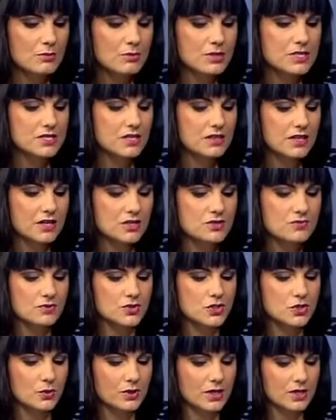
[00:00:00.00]
Minister, thanks
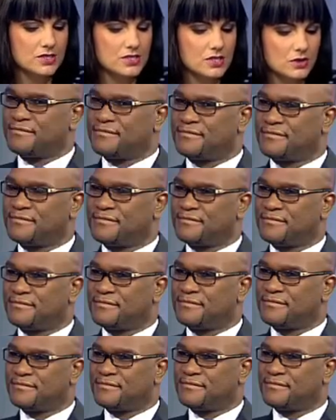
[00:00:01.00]
for joining us here on the
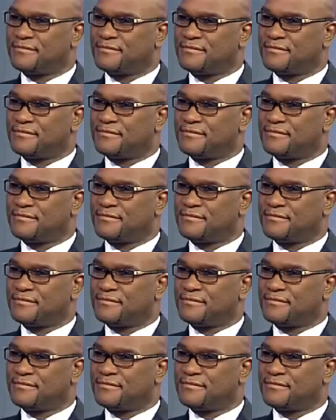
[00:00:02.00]
programme.